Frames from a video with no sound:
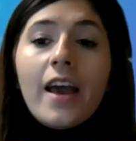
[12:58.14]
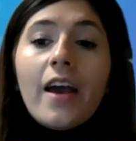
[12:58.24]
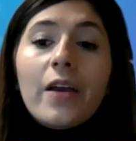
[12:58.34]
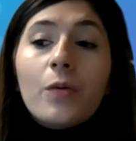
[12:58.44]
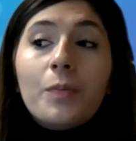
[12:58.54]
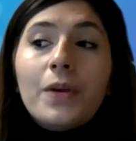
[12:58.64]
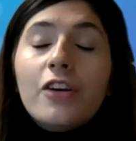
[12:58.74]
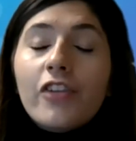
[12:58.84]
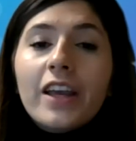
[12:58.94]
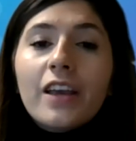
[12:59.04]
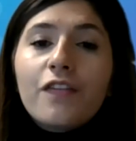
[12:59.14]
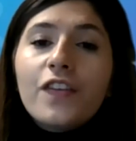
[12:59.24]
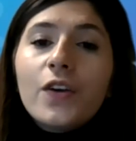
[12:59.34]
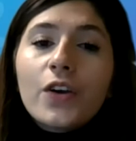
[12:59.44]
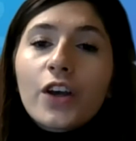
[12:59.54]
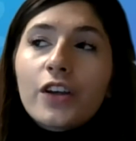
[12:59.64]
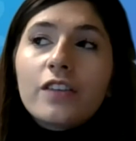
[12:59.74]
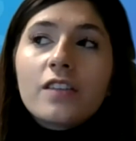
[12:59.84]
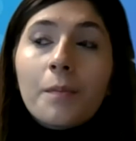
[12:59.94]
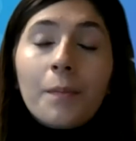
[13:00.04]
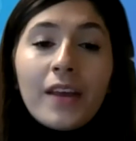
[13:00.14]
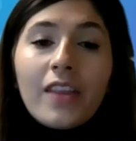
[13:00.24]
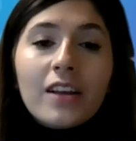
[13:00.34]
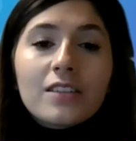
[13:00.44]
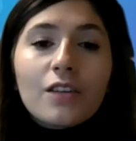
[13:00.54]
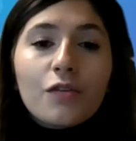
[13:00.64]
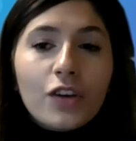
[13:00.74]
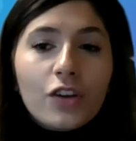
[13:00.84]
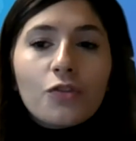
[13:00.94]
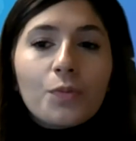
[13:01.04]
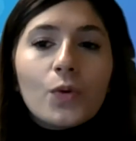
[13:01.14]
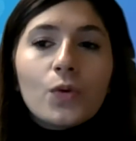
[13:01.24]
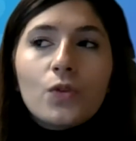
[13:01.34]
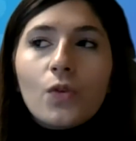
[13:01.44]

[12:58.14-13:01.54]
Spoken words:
It would be great if you could submit that to the features board